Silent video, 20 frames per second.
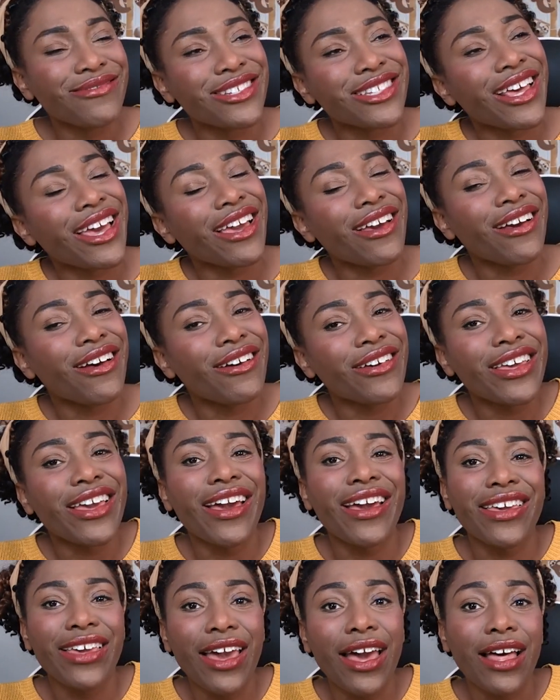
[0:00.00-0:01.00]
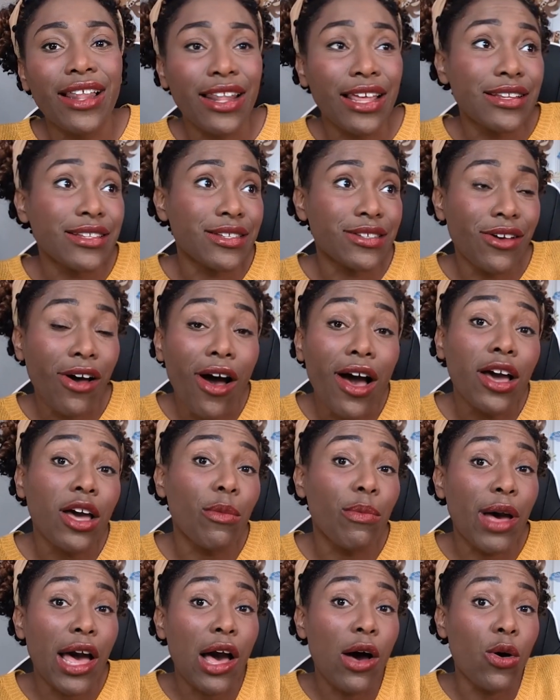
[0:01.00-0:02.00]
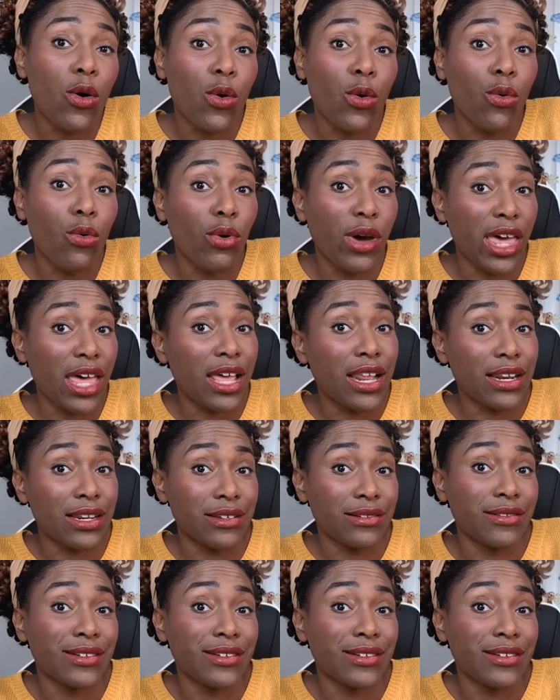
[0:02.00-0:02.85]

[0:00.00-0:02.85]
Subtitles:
It's like, okay, yeah, let's talk about when,